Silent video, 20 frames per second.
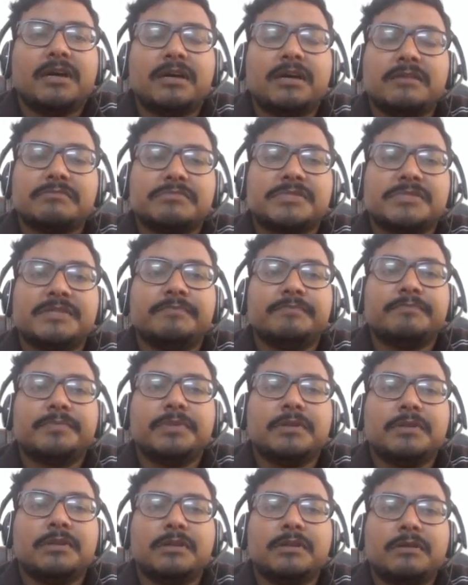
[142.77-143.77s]

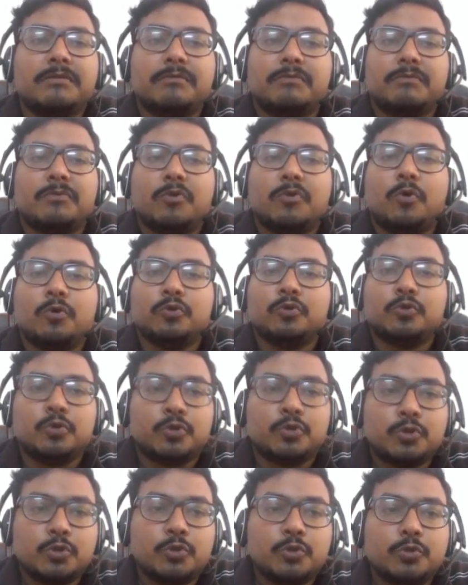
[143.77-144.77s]
simple, go to
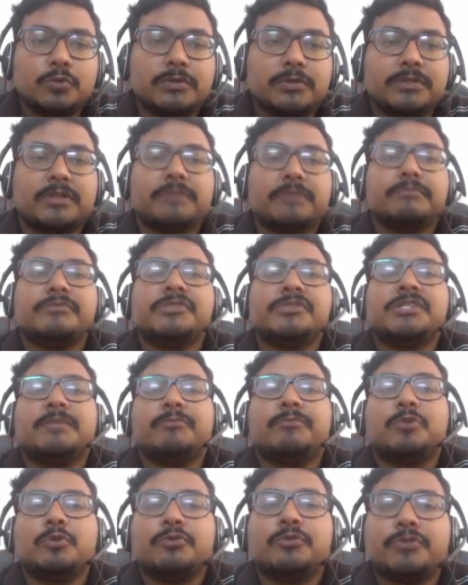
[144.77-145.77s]
2, then jump
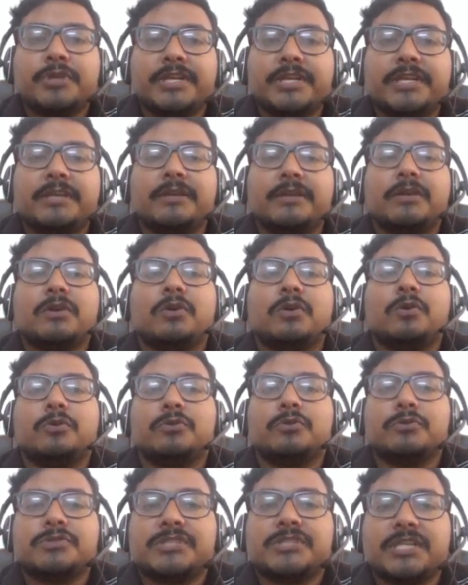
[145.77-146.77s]
to 3, go to
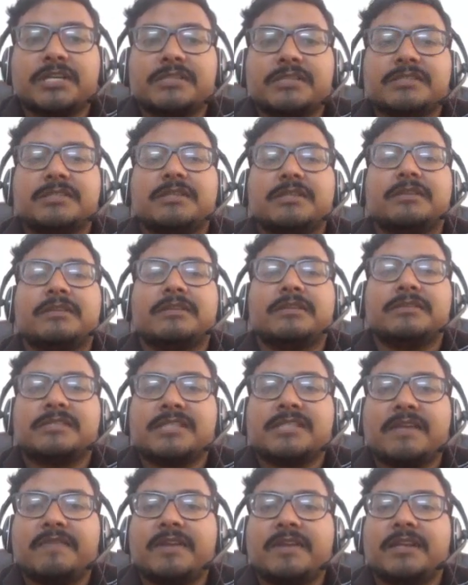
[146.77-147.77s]
6, then
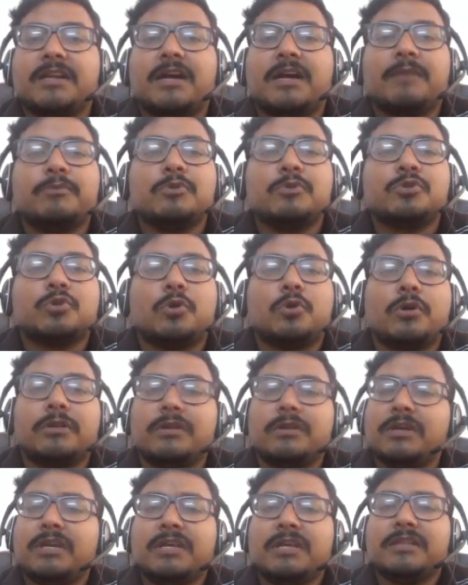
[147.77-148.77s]
7, up to so on,
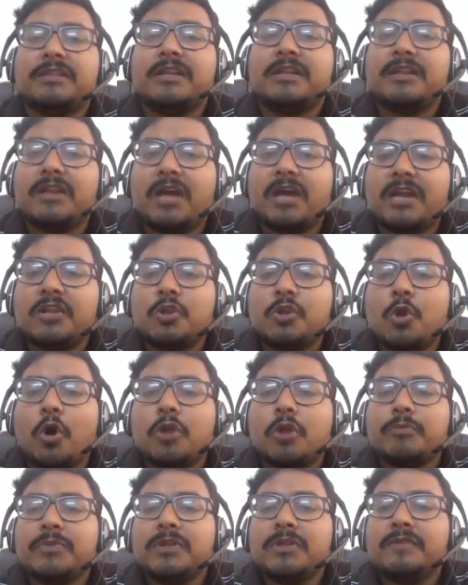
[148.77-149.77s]
then a
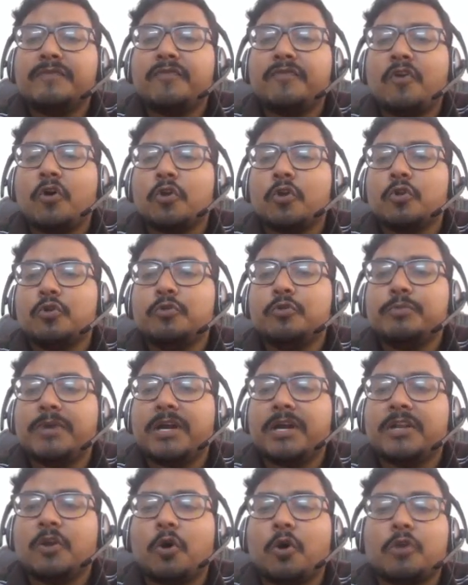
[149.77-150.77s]
normal for loop, a
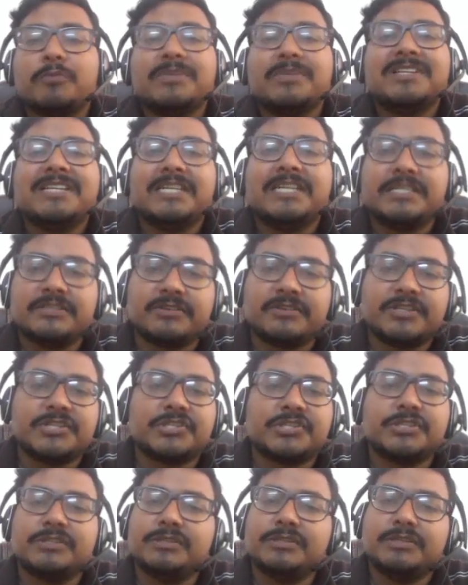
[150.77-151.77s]
normal
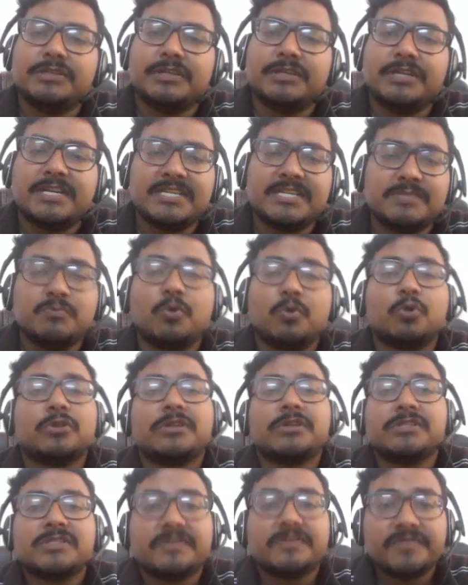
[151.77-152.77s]
iteration is more
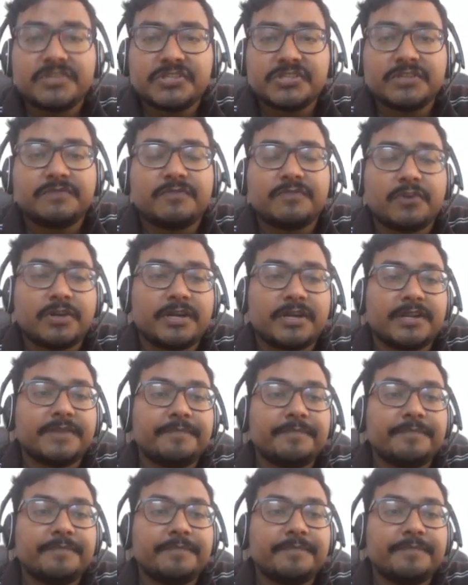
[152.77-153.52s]
than sufficient for it.